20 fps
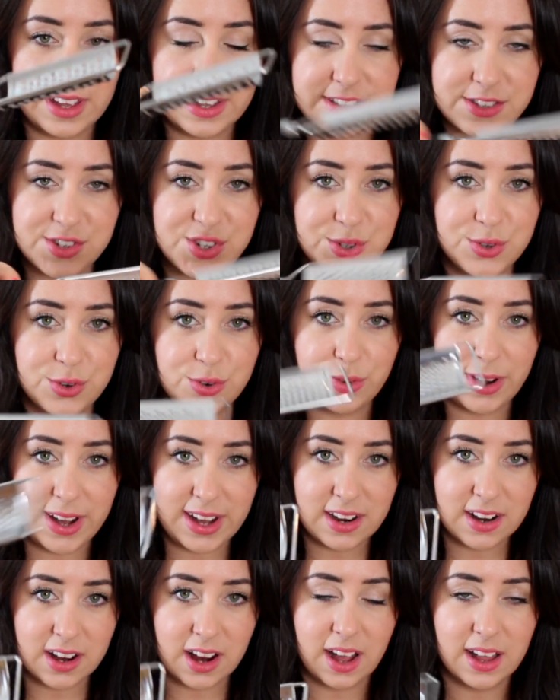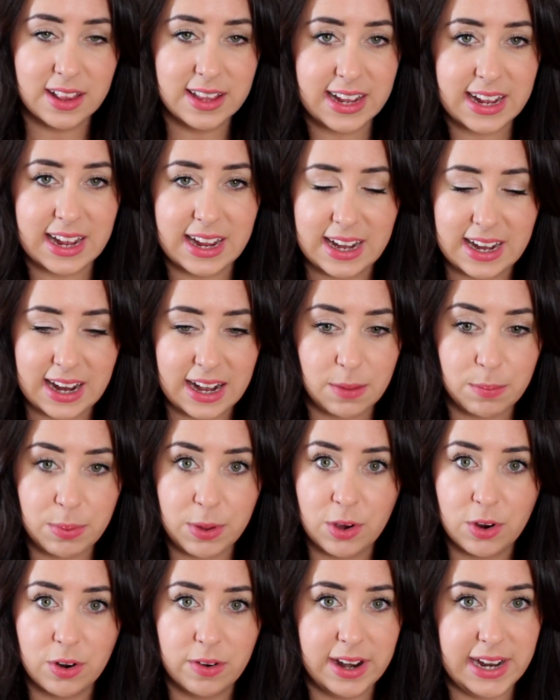this to grate your garlic and get it
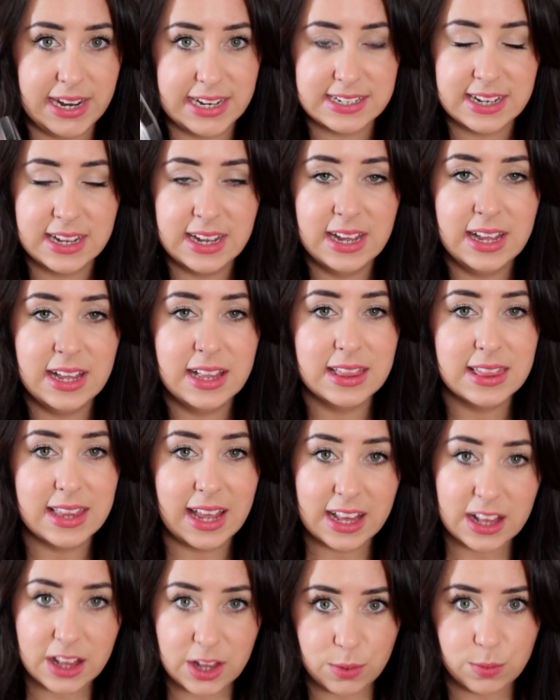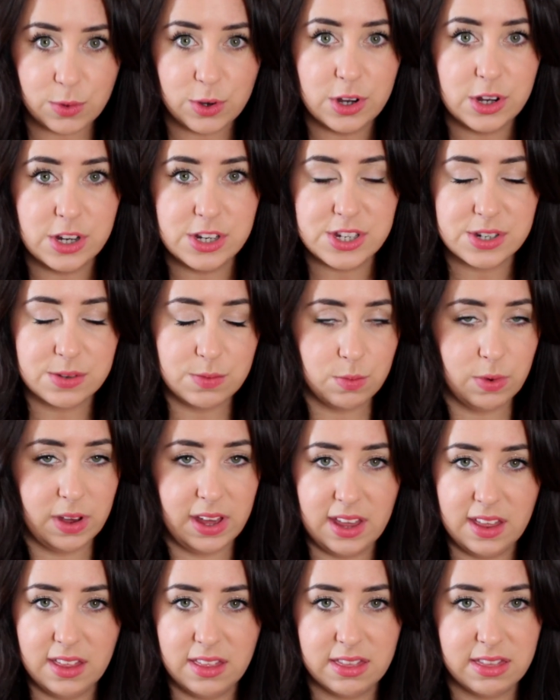pureed like you would
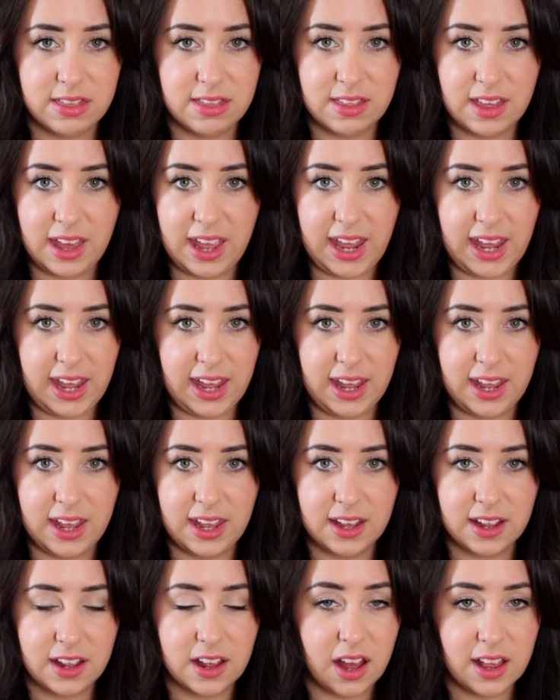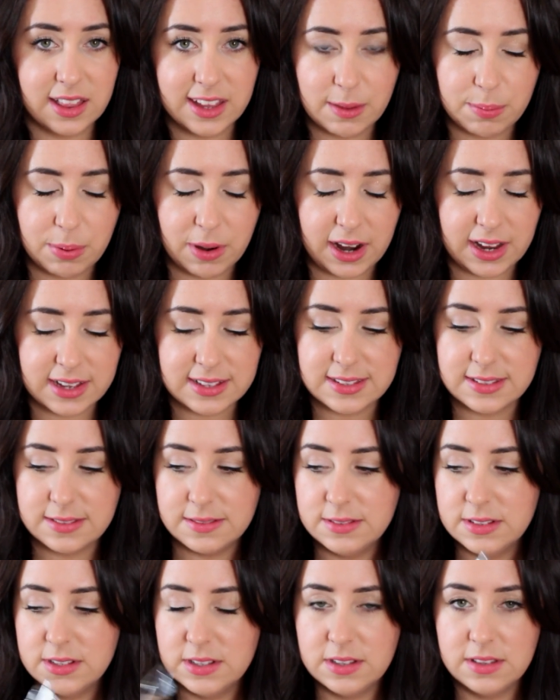with a garlic press.
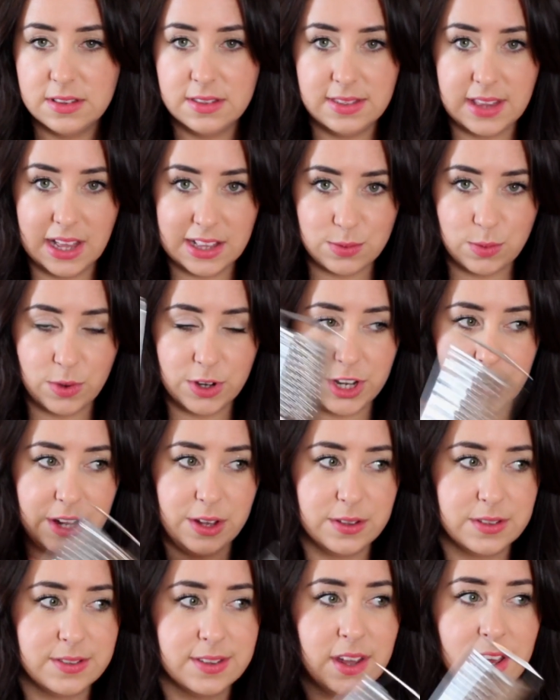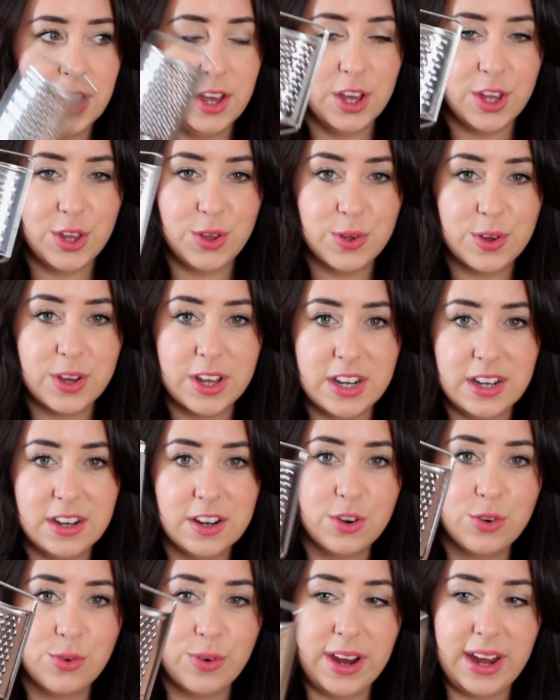That's one use. You
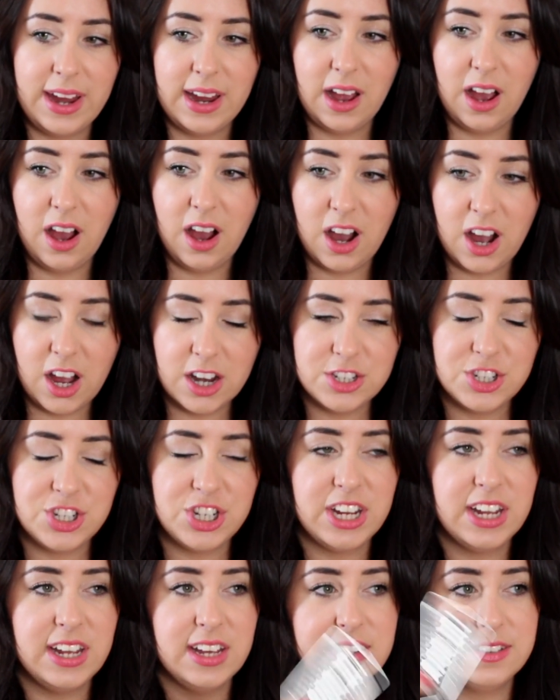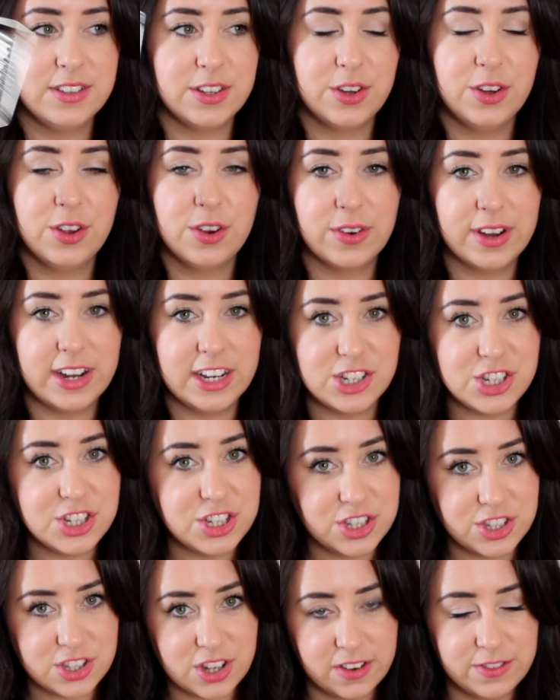can grate hard cheese, you can grate
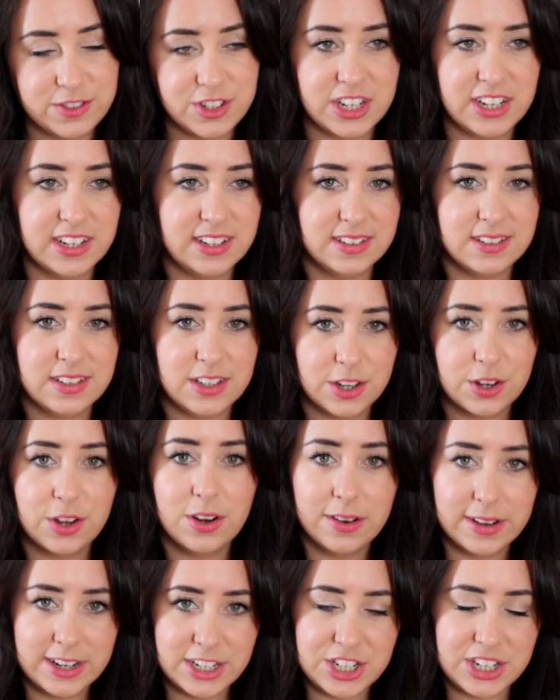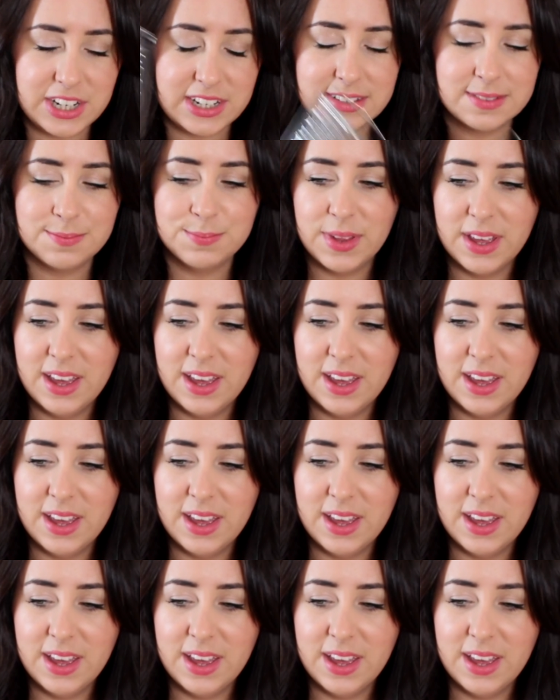soft cheese, you can grate cheese.